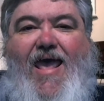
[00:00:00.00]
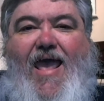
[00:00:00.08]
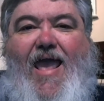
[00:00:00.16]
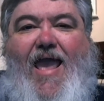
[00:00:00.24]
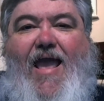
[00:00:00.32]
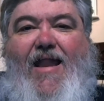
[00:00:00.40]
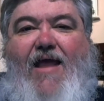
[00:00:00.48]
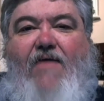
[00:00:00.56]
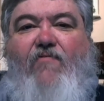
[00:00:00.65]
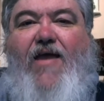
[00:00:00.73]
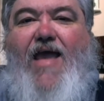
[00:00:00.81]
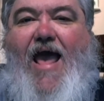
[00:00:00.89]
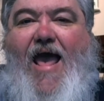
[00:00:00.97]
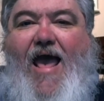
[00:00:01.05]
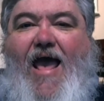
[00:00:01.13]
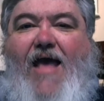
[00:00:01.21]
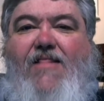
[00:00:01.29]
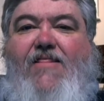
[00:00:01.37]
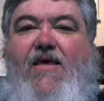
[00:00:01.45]
and every
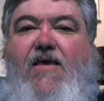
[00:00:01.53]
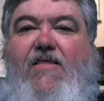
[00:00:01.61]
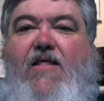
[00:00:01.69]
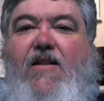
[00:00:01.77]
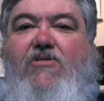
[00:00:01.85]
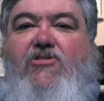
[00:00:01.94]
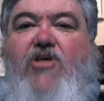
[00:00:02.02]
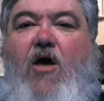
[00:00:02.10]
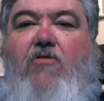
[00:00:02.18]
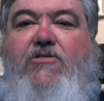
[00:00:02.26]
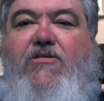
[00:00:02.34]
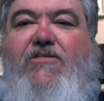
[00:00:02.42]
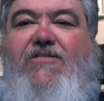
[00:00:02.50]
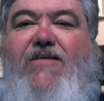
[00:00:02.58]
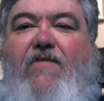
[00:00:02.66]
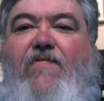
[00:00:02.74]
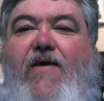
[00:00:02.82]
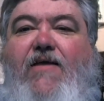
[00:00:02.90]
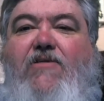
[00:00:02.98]
high thing that exalts
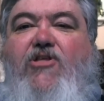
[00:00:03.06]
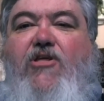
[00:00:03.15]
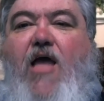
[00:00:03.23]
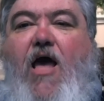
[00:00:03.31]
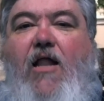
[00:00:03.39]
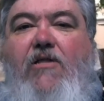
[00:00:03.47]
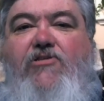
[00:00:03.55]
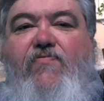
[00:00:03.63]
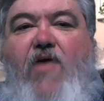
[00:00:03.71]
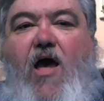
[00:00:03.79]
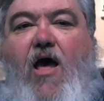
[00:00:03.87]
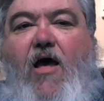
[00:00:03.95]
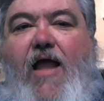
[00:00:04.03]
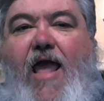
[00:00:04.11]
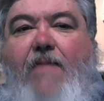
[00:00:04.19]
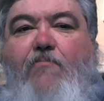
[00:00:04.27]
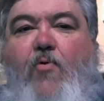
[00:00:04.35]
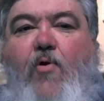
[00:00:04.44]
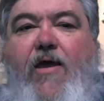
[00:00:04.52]
itself against the knowledge of God,
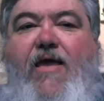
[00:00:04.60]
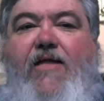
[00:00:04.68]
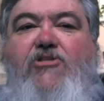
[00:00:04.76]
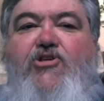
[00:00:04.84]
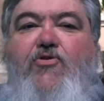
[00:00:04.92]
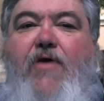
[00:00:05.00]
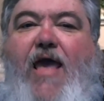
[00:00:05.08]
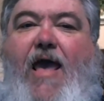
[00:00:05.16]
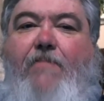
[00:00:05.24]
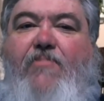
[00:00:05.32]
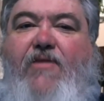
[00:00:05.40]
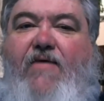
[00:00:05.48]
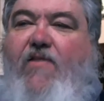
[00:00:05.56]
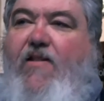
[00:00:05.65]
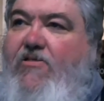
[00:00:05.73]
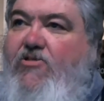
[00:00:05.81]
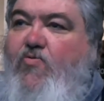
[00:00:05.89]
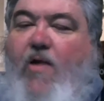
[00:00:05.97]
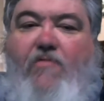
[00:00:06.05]
and bring into captivity,
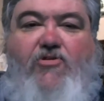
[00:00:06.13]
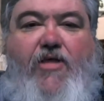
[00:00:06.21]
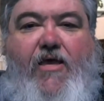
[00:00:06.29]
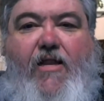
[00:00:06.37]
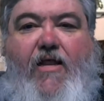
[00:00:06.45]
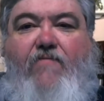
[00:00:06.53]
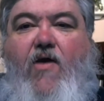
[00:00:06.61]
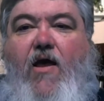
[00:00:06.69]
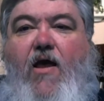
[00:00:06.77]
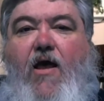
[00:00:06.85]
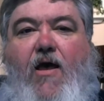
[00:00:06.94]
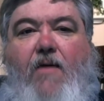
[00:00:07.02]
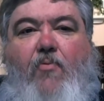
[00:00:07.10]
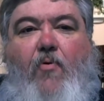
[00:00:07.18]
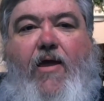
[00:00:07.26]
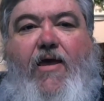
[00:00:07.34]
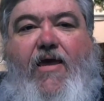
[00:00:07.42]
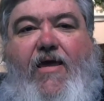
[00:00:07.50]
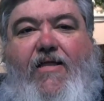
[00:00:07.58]
this is what I was thinking of,
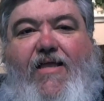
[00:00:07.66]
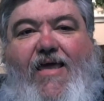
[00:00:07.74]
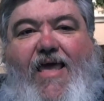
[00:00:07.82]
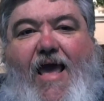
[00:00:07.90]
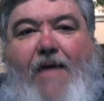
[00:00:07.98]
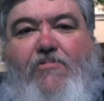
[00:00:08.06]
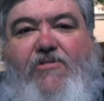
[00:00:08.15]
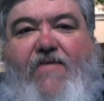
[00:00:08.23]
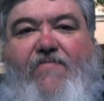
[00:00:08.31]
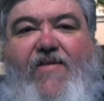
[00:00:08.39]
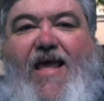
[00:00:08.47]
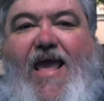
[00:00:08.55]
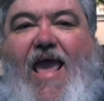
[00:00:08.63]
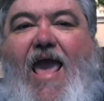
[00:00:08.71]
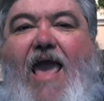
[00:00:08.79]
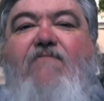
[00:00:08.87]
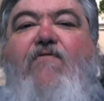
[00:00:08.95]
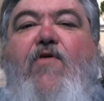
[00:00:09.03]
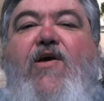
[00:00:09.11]
bringing into captivity
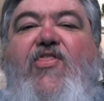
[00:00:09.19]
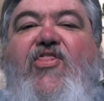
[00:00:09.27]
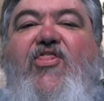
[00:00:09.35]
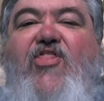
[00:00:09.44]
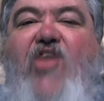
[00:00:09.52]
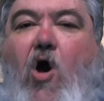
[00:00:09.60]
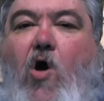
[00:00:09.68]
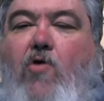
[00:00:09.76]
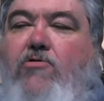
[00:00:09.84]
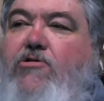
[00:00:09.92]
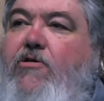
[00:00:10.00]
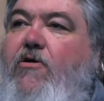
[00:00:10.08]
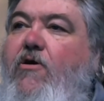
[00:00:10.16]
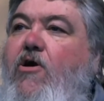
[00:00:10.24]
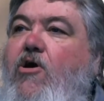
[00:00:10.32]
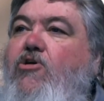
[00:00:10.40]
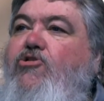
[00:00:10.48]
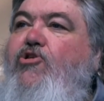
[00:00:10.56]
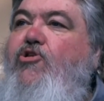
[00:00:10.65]
every thought
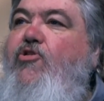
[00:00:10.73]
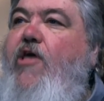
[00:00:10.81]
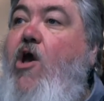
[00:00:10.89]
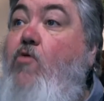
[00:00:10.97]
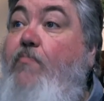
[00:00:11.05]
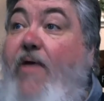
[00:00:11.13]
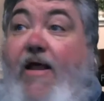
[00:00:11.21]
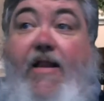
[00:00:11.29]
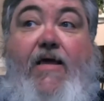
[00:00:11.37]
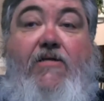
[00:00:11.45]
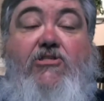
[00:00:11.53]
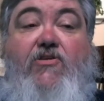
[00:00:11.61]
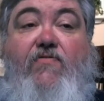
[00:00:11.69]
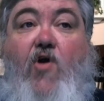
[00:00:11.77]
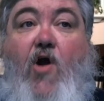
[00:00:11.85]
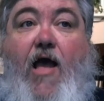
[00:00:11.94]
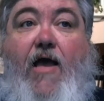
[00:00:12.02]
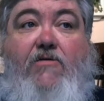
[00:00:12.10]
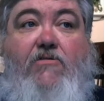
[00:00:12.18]
to the obedience of
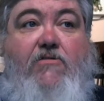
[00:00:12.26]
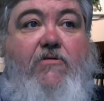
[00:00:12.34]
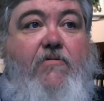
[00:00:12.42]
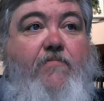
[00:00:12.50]
Christ.